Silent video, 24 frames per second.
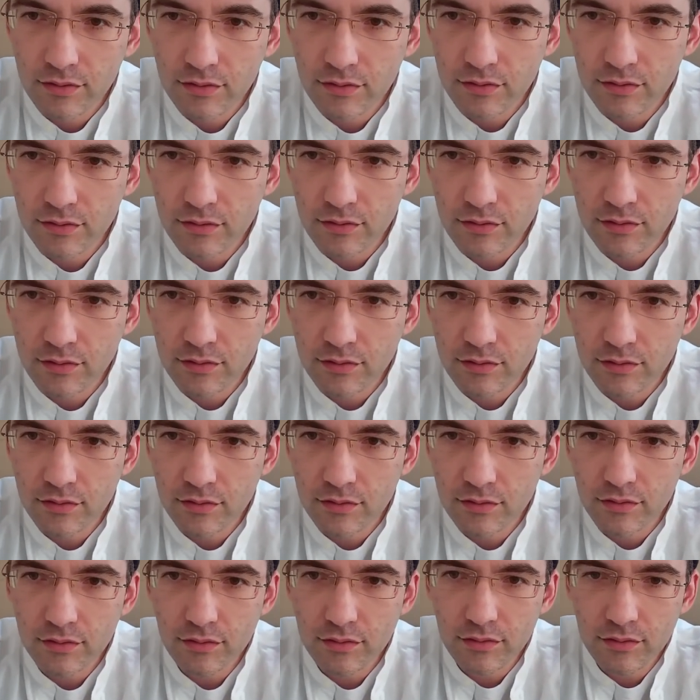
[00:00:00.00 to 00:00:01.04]

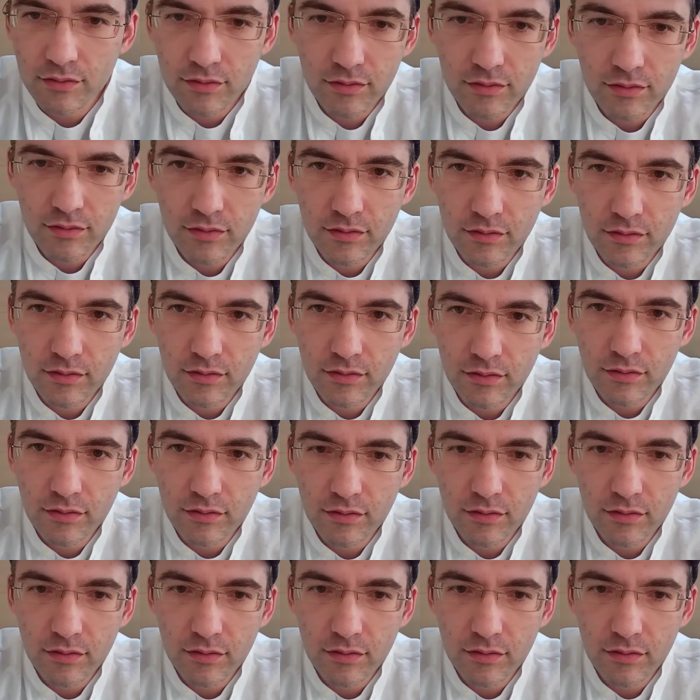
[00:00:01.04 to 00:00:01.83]
(no one is talking)